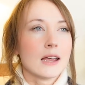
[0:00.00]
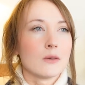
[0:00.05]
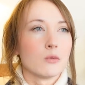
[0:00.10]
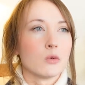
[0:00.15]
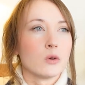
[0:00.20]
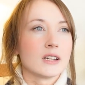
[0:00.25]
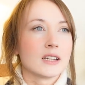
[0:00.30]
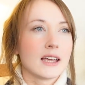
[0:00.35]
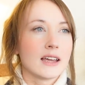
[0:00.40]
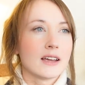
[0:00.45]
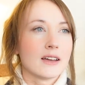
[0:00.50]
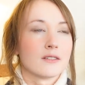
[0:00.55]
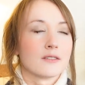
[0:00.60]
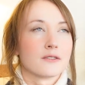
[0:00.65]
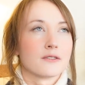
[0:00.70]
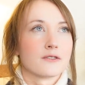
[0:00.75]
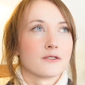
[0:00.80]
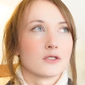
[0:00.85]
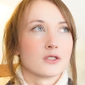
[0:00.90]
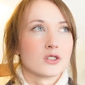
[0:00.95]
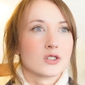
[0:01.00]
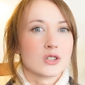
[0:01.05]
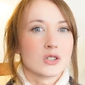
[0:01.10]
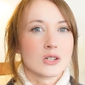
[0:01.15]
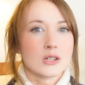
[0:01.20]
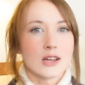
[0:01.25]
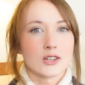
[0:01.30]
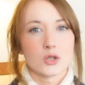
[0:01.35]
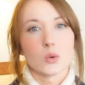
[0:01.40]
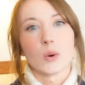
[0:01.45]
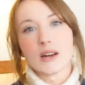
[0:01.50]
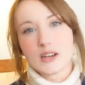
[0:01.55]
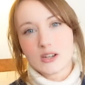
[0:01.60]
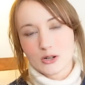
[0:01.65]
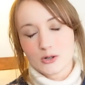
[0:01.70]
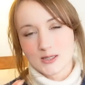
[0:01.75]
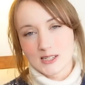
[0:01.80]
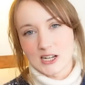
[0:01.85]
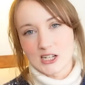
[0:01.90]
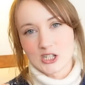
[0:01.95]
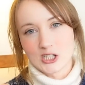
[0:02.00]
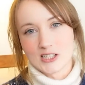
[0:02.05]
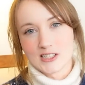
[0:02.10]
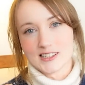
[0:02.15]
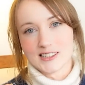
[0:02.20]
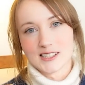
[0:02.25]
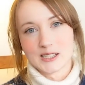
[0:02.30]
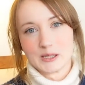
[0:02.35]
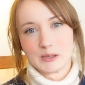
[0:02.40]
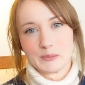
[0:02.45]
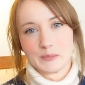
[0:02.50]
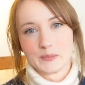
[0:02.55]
would give 22 stitches.